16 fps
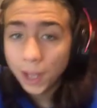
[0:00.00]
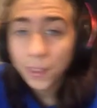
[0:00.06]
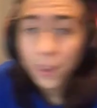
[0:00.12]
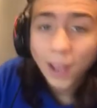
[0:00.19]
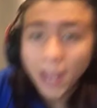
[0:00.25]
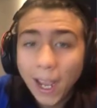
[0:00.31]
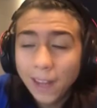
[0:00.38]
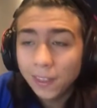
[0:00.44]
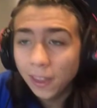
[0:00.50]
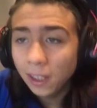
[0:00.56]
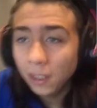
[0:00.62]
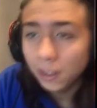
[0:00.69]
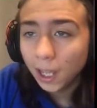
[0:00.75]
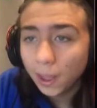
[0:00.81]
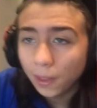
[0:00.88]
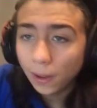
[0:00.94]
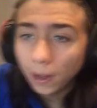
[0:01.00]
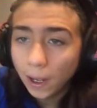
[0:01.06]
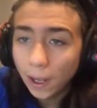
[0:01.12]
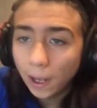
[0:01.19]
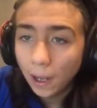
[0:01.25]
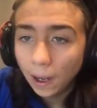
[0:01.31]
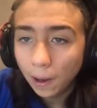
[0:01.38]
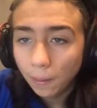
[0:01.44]
that I think that
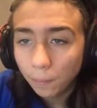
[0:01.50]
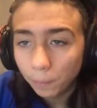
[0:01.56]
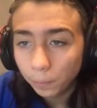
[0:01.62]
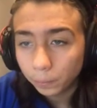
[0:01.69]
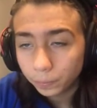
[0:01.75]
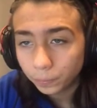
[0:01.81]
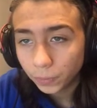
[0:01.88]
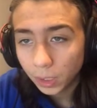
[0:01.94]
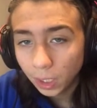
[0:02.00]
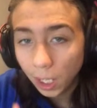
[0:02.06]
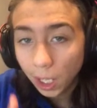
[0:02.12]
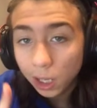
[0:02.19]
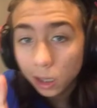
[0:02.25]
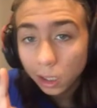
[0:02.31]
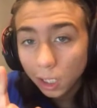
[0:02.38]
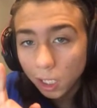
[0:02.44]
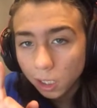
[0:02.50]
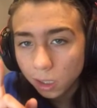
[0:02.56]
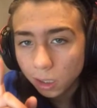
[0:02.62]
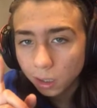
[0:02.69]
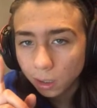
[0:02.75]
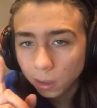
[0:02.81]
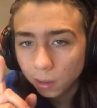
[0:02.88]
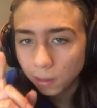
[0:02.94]
this
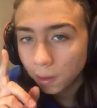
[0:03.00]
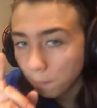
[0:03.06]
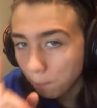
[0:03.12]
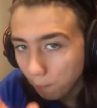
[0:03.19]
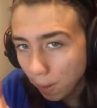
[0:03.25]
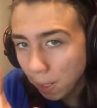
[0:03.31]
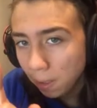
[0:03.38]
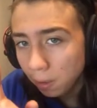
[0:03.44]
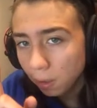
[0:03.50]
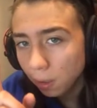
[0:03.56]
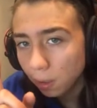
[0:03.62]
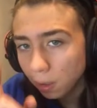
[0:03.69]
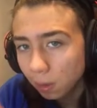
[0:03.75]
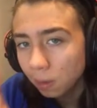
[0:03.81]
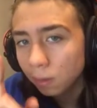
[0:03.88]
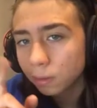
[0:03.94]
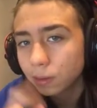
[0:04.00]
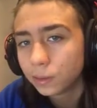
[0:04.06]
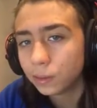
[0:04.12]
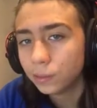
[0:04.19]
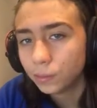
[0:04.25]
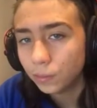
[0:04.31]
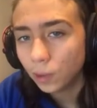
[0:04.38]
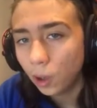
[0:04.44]
is the main cause
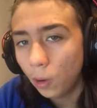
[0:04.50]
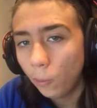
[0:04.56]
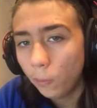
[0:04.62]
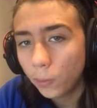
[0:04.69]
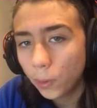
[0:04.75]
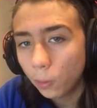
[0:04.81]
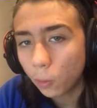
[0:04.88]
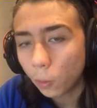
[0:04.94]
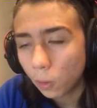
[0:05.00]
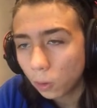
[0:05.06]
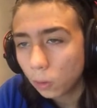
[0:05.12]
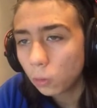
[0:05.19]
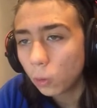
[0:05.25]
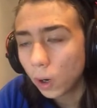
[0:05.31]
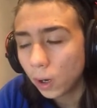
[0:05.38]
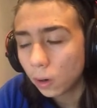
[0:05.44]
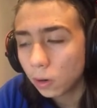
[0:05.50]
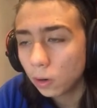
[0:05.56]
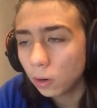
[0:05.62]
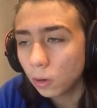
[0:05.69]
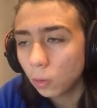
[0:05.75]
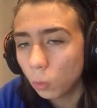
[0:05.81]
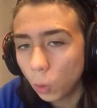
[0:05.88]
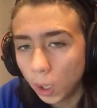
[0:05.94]
of the World War
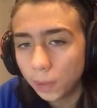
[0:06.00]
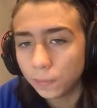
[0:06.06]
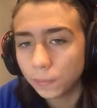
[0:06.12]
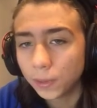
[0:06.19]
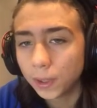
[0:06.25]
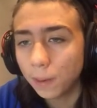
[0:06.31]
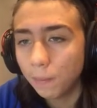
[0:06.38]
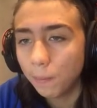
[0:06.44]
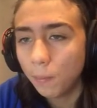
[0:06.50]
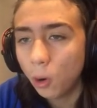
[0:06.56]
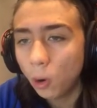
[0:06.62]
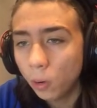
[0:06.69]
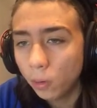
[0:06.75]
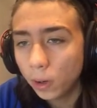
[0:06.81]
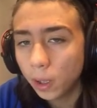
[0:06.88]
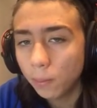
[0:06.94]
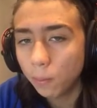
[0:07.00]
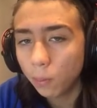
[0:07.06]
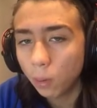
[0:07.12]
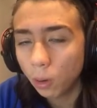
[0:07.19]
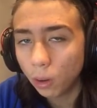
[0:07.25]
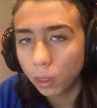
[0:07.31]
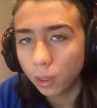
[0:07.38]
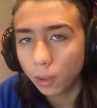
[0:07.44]
One, the more
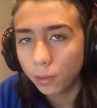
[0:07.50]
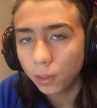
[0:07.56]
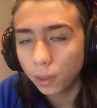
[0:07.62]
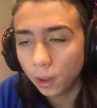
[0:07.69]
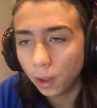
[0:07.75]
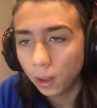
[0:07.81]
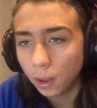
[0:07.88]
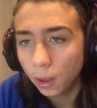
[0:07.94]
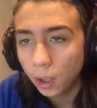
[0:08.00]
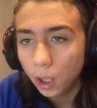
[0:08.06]
important thing.